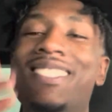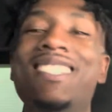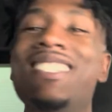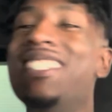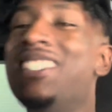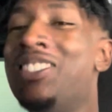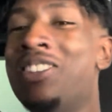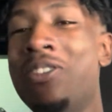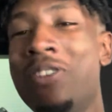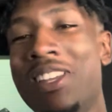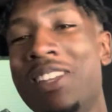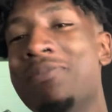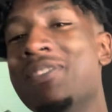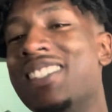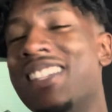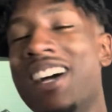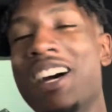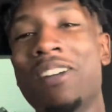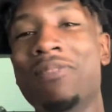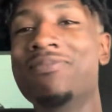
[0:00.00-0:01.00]
You know what? Let me
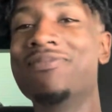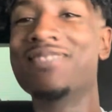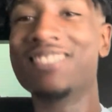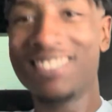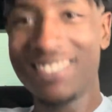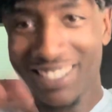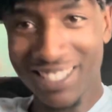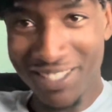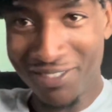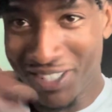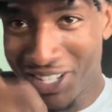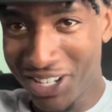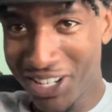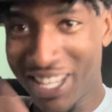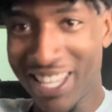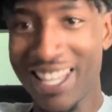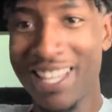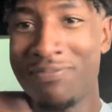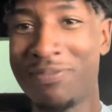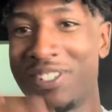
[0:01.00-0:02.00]
stop. Let me go
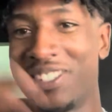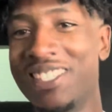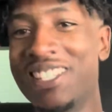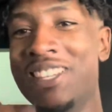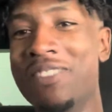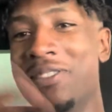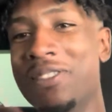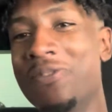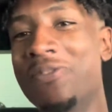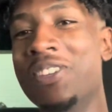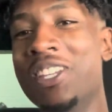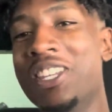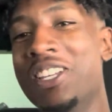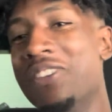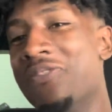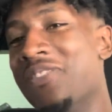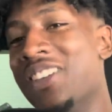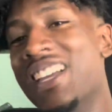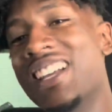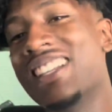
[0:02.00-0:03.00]
ahead and proceed with the video,
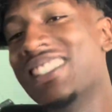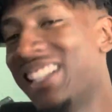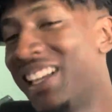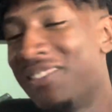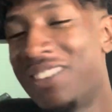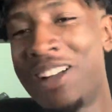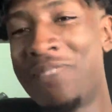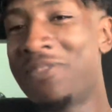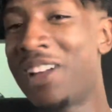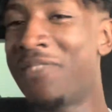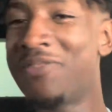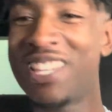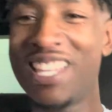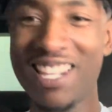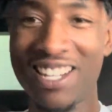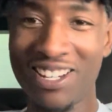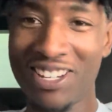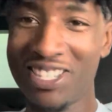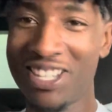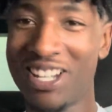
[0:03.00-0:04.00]
man. Cause I'm
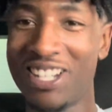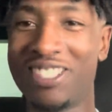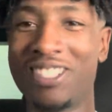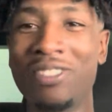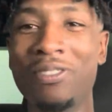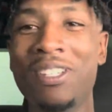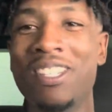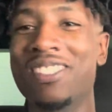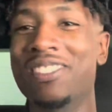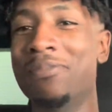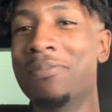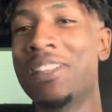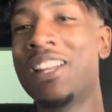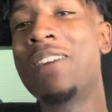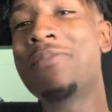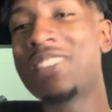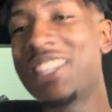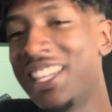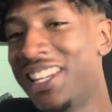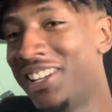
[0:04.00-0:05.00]
getting on y'all too easy, man.
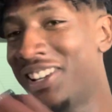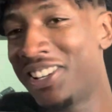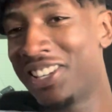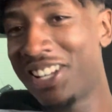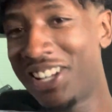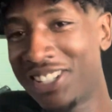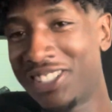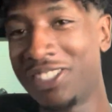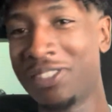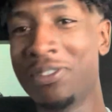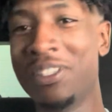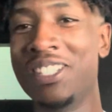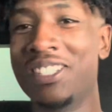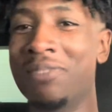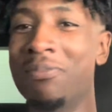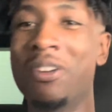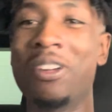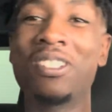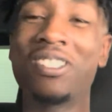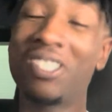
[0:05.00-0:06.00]
I'm getting on y'all too easy,
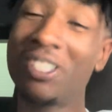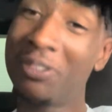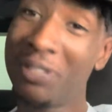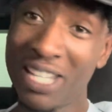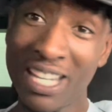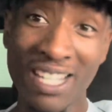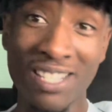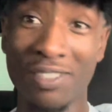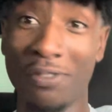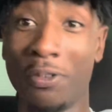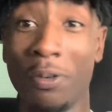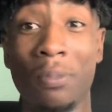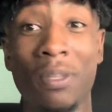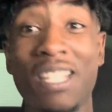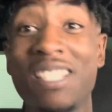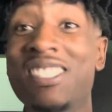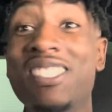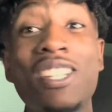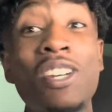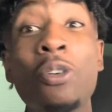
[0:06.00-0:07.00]
bro. It's too easy for me.
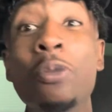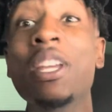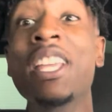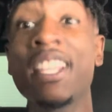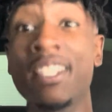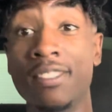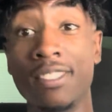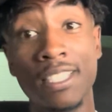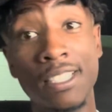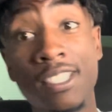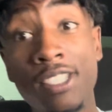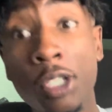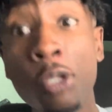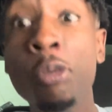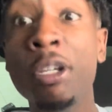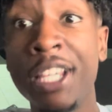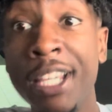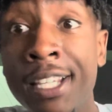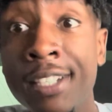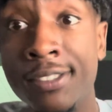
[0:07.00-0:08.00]
It's too
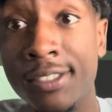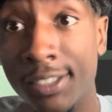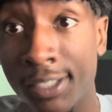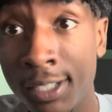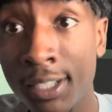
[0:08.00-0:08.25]
easy.